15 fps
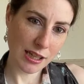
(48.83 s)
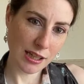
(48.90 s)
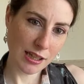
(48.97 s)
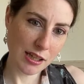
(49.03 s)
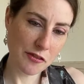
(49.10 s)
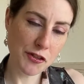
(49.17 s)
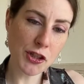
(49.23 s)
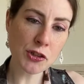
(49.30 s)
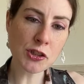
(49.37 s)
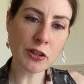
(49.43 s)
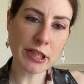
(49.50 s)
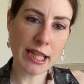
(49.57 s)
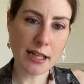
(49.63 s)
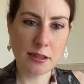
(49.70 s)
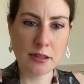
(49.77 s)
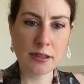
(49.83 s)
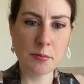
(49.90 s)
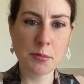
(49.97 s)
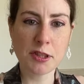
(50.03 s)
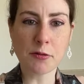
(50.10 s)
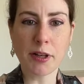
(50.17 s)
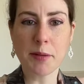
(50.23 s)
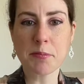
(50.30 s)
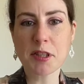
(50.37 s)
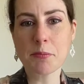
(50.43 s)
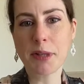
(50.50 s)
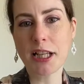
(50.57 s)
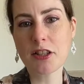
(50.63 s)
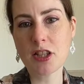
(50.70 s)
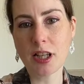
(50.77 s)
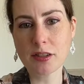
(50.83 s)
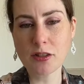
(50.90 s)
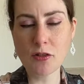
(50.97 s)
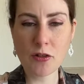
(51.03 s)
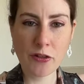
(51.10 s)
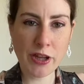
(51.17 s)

If you're not yet subscribed to my channel,